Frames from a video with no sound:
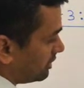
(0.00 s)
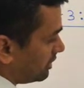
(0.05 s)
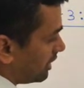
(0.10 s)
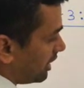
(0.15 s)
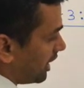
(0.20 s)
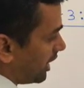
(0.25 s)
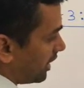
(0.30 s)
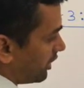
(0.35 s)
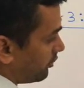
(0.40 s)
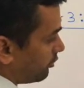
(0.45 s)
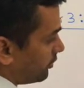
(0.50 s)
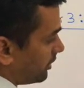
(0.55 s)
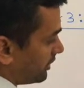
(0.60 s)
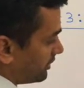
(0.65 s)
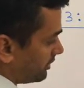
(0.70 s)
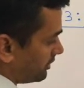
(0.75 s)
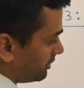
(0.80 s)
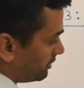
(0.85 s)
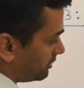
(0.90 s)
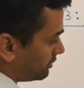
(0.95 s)

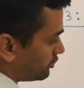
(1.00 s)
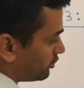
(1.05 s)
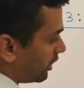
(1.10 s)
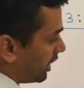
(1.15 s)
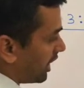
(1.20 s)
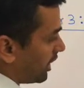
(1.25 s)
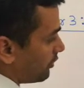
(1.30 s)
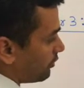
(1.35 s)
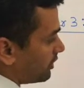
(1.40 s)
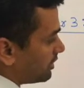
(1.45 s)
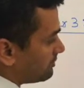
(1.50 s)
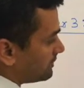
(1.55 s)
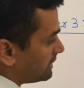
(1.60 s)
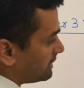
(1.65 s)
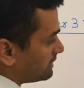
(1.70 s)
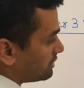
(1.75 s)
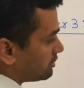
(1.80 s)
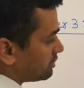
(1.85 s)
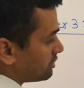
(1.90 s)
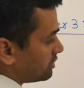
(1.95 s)
r1. So r1
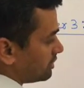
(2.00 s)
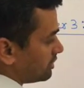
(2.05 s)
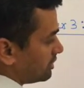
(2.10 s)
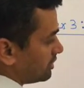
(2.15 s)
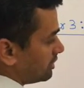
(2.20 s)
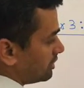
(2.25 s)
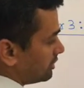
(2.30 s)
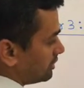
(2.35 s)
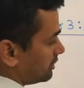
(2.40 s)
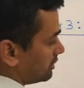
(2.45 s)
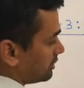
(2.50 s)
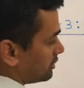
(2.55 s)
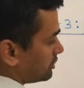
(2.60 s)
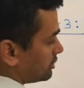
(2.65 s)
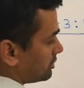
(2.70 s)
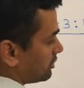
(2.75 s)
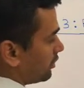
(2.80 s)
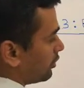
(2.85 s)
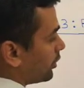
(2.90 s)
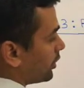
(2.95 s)
means
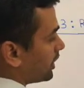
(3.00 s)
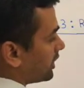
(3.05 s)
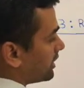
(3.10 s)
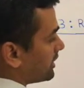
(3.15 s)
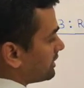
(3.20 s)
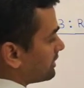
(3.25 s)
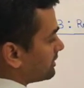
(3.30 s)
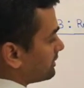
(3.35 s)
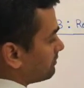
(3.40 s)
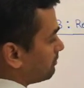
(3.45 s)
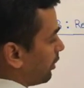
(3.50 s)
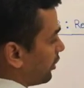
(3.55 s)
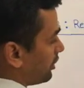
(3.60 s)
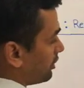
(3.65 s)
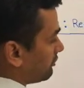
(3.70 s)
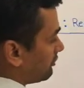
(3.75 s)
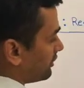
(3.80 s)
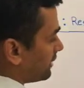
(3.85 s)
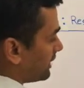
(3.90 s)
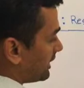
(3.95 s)
this OA mod
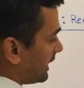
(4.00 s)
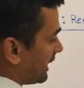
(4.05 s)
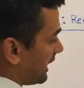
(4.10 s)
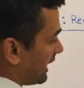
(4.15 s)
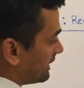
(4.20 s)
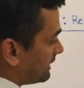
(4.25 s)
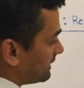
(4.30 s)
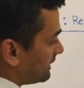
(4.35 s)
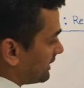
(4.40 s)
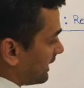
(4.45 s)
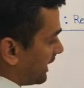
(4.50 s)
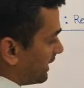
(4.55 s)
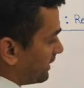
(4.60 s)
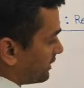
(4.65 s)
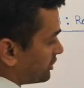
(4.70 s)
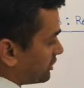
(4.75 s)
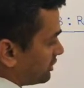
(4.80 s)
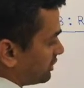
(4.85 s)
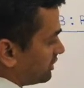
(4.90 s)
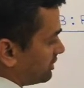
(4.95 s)
of A and the
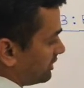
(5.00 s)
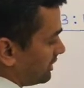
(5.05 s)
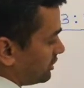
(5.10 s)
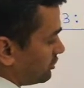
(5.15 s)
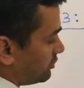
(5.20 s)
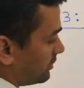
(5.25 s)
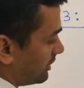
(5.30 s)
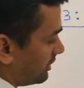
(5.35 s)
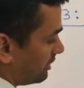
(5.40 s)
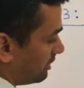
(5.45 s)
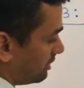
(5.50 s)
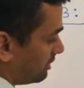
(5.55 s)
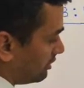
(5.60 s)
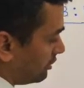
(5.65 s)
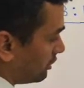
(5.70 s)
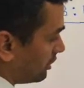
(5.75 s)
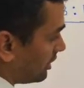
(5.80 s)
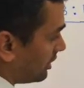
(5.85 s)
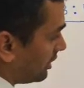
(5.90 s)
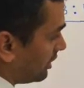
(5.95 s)
direction as well.
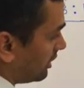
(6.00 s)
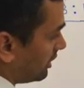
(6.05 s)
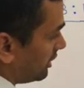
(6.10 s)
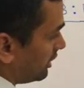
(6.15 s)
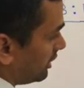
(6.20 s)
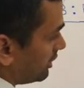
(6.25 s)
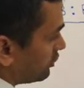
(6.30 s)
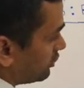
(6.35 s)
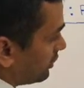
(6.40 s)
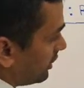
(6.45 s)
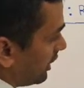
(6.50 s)
Okay, so